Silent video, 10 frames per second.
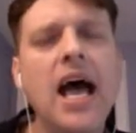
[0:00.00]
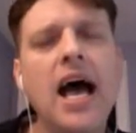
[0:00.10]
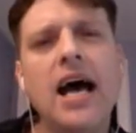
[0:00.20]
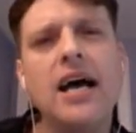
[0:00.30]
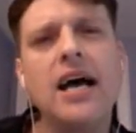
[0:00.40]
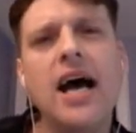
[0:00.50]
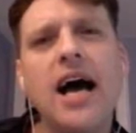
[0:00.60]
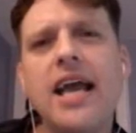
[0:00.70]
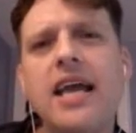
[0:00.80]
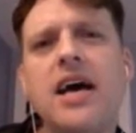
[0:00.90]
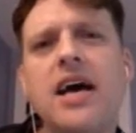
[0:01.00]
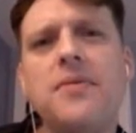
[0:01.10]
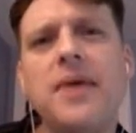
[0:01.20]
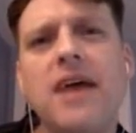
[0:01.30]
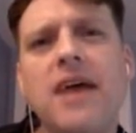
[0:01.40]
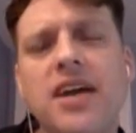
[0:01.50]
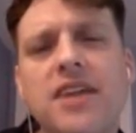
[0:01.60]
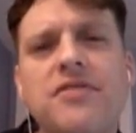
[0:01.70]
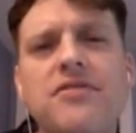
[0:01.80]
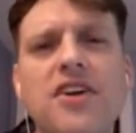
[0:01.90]
Uh, I uh, have a lot
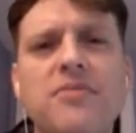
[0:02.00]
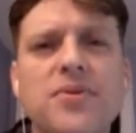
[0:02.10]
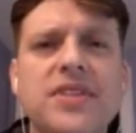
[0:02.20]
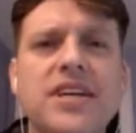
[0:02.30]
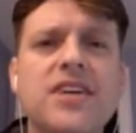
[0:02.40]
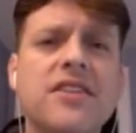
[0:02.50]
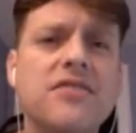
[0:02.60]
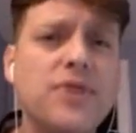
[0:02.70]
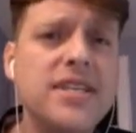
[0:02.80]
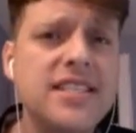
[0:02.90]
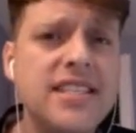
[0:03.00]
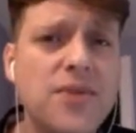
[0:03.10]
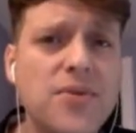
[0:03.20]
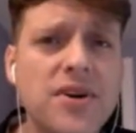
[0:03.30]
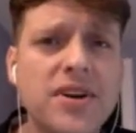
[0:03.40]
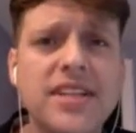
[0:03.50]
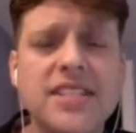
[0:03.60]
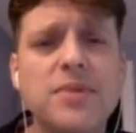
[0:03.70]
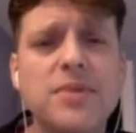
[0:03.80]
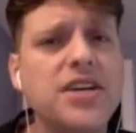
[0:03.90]
of involvement with the Hearing Voices Network
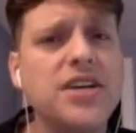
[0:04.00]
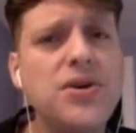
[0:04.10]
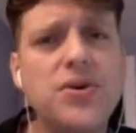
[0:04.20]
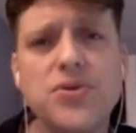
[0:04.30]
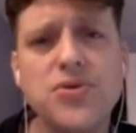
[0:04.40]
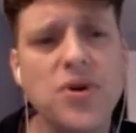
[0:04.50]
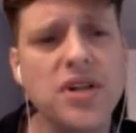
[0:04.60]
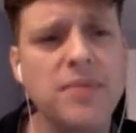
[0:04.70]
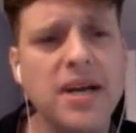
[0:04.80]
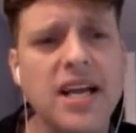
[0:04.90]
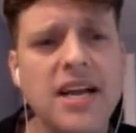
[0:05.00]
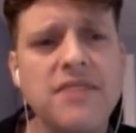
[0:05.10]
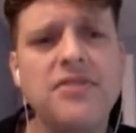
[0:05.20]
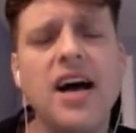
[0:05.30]
that's played a huge role in my life.